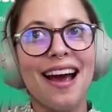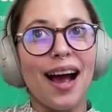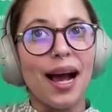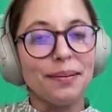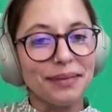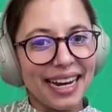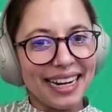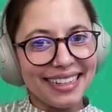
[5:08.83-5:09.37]
I'm
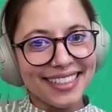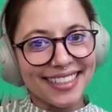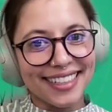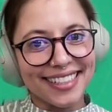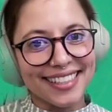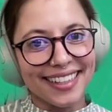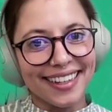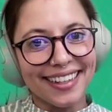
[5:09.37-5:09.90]
Katie
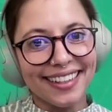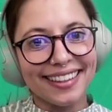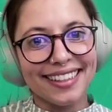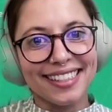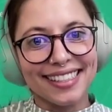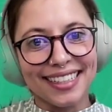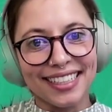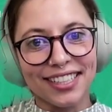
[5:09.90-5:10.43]
Stasa, the
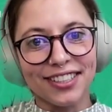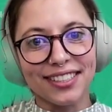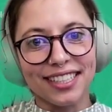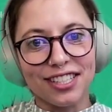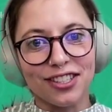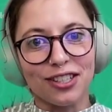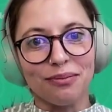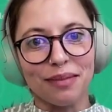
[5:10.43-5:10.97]
Senior
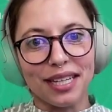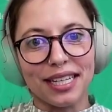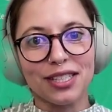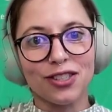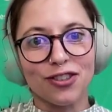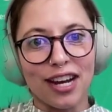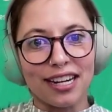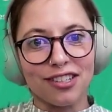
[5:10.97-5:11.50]
Digital Media
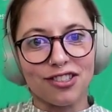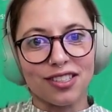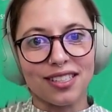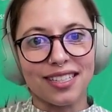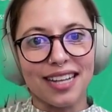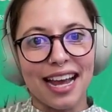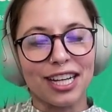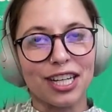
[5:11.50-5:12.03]
Strategist
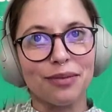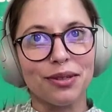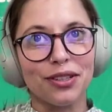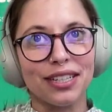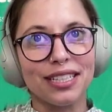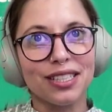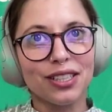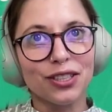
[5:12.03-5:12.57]
at Community
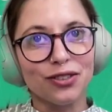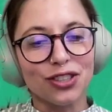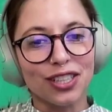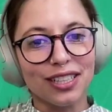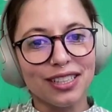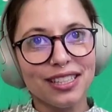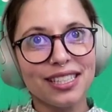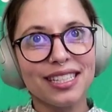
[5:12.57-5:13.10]

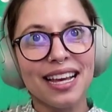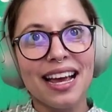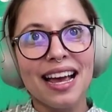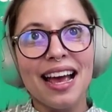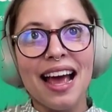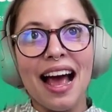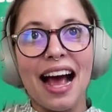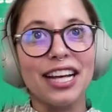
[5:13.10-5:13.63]
Solutions.
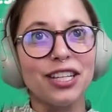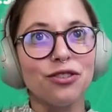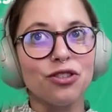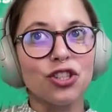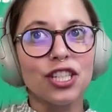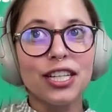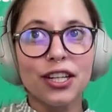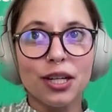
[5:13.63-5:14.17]
I use
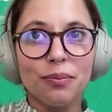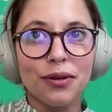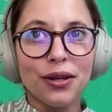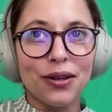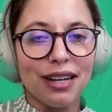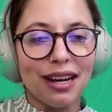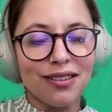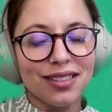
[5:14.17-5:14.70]
she, her
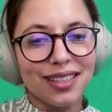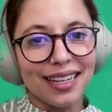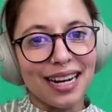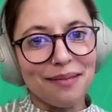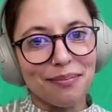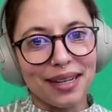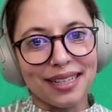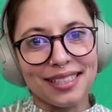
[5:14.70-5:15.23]
pronouns, and I'm
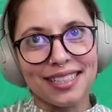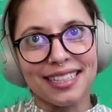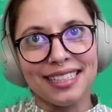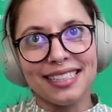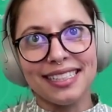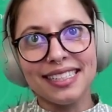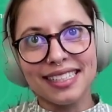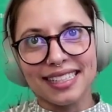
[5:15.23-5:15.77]
based in
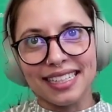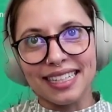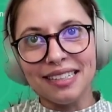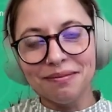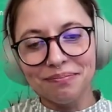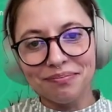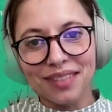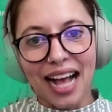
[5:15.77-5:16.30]
DC.
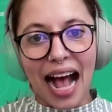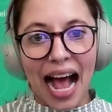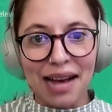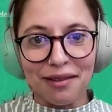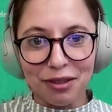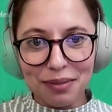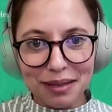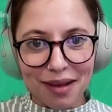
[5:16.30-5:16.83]
I will
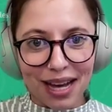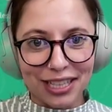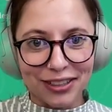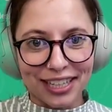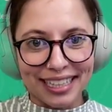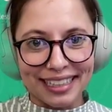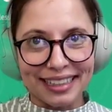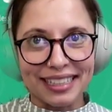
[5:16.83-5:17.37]
be
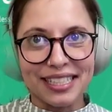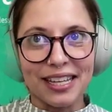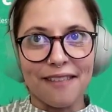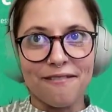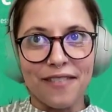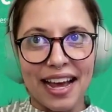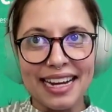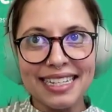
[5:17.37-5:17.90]
moderating this
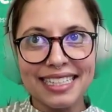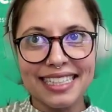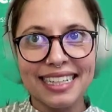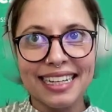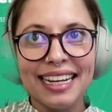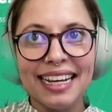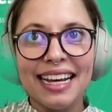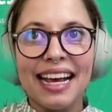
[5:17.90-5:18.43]
event,
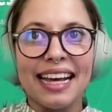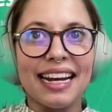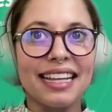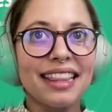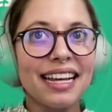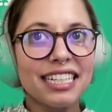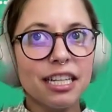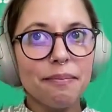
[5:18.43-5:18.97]
and I'd
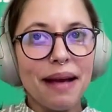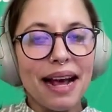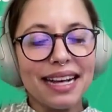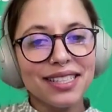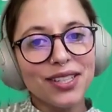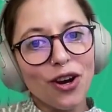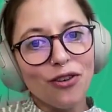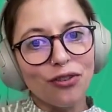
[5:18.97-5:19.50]
like to pass it
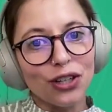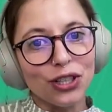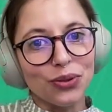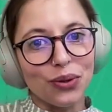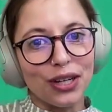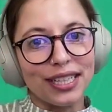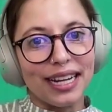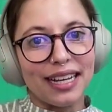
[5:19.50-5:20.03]
over to our
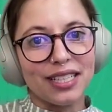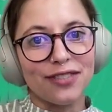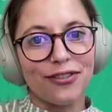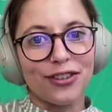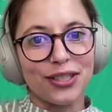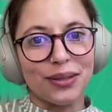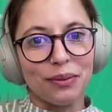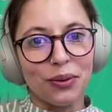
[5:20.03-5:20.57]
guests for
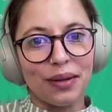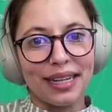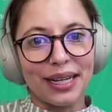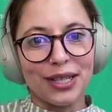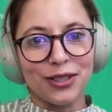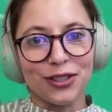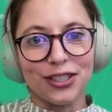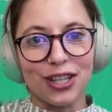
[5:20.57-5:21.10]
some quick
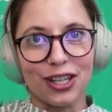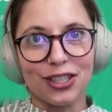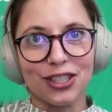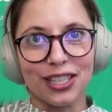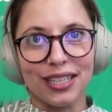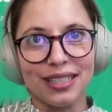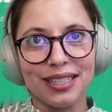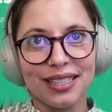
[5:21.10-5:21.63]

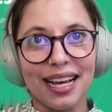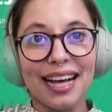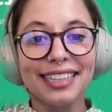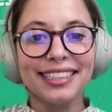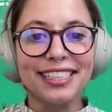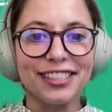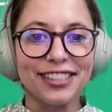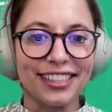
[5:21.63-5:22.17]
introductions.
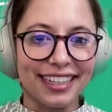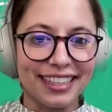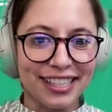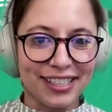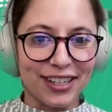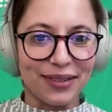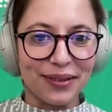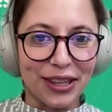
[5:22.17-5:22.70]
Elisha, let's
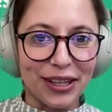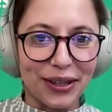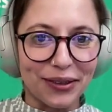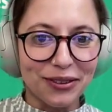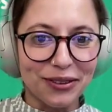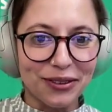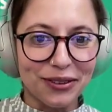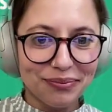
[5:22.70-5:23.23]
start with you.